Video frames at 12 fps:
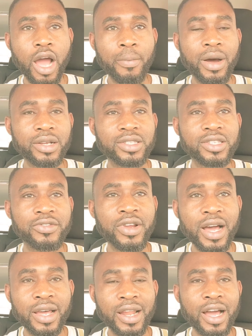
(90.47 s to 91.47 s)
About
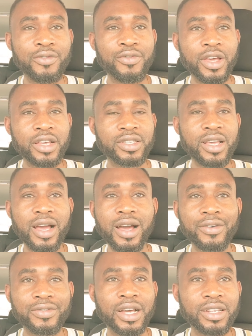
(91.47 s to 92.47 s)
3.5 years
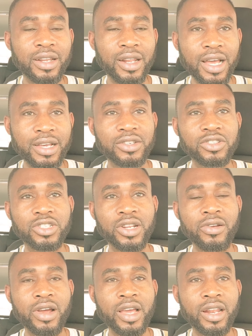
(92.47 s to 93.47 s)
after the last
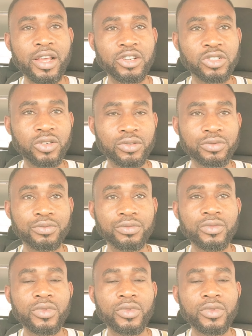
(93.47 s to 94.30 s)
general election,